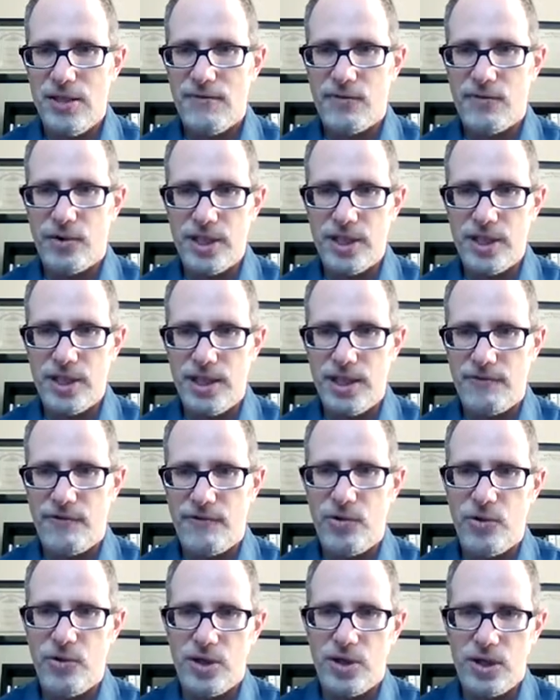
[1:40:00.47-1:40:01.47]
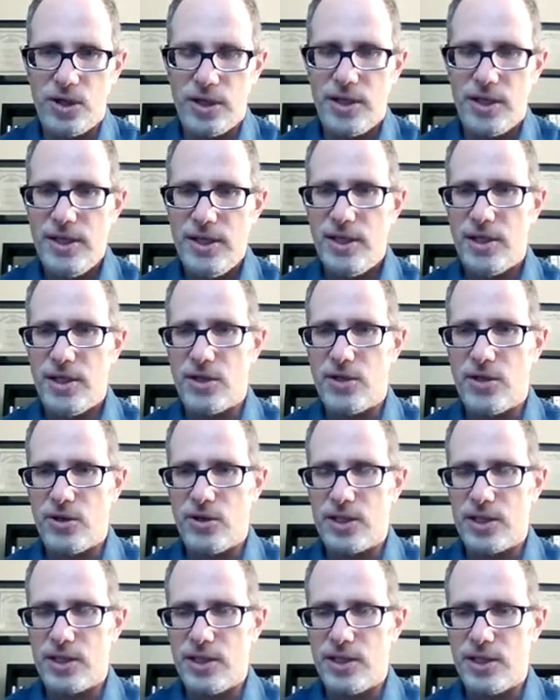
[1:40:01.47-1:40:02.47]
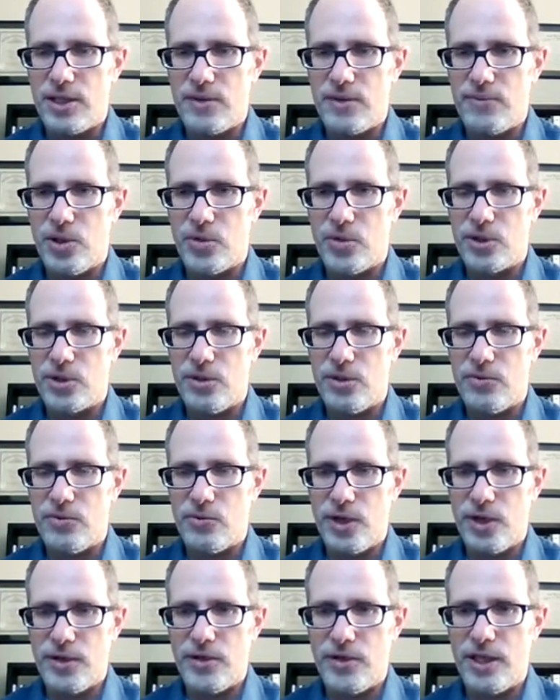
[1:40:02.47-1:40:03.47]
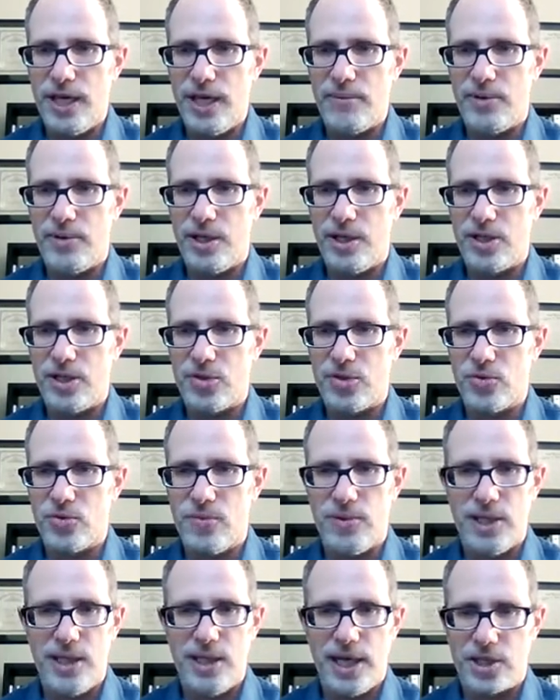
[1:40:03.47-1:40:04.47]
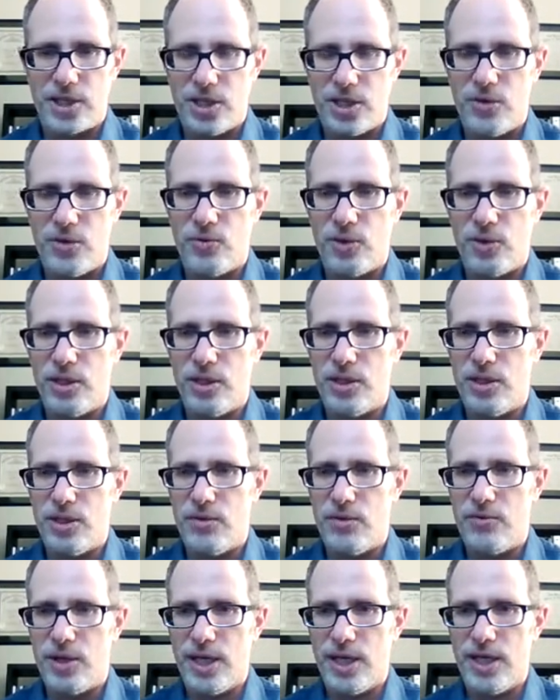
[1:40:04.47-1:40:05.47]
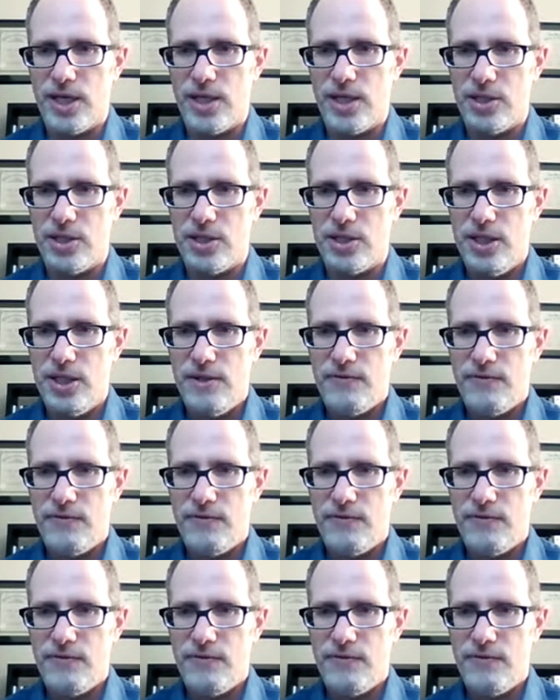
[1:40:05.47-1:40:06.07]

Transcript: Free T4, according to the most lab ranges, would be actually a really good range.